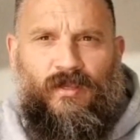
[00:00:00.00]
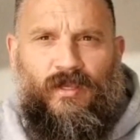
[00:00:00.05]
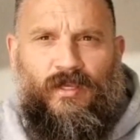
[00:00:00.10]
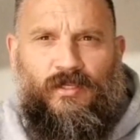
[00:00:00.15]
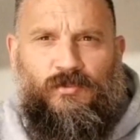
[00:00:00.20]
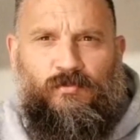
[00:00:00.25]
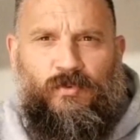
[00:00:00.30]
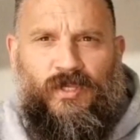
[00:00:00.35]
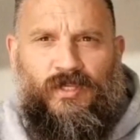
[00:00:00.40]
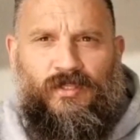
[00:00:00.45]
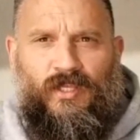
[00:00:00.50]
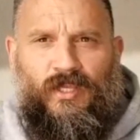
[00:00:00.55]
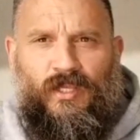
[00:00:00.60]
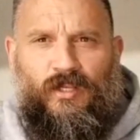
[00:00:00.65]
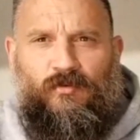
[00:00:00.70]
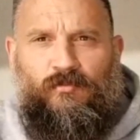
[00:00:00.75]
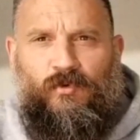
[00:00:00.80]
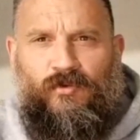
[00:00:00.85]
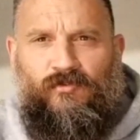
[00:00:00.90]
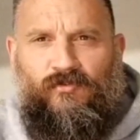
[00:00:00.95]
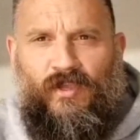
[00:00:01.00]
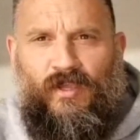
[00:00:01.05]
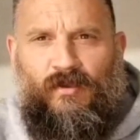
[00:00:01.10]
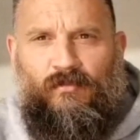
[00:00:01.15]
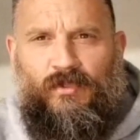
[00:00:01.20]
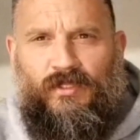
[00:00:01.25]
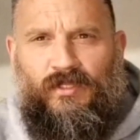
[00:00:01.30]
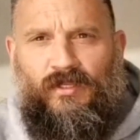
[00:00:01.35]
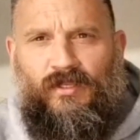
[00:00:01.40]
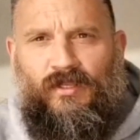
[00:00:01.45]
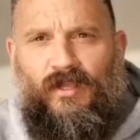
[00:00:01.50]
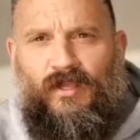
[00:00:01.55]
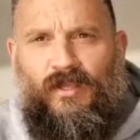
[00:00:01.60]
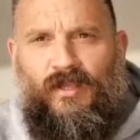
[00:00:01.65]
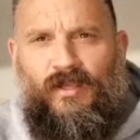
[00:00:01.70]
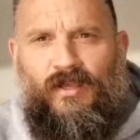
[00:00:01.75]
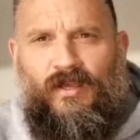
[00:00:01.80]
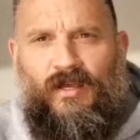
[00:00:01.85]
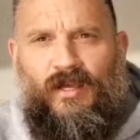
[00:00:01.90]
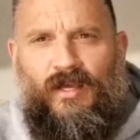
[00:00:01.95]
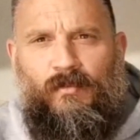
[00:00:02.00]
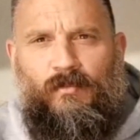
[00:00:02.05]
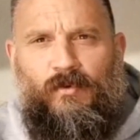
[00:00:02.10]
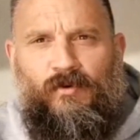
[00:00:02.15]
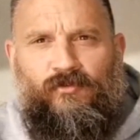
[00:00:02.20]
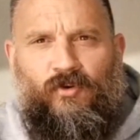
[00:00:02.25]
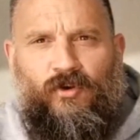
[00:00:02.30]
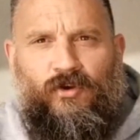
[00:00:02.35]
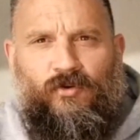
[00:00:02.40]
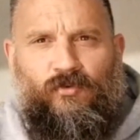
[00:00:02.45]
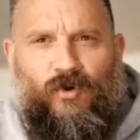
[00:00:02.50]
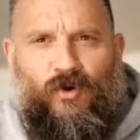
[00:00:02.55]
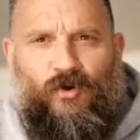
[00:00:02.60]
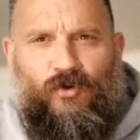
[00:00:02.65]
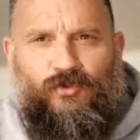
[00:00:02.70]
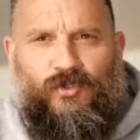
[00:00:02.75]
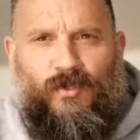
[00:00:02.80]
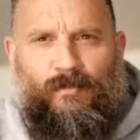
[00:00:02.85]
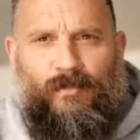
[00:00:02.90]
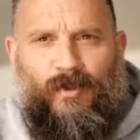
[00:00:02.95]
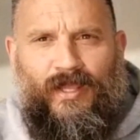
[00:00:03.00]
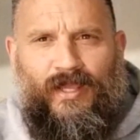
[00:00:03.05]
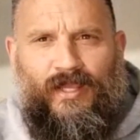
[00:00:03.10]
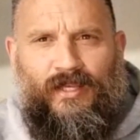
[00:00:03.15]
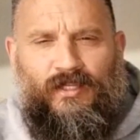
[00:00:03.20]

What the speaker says: As being the head of my family, I've got a role to play,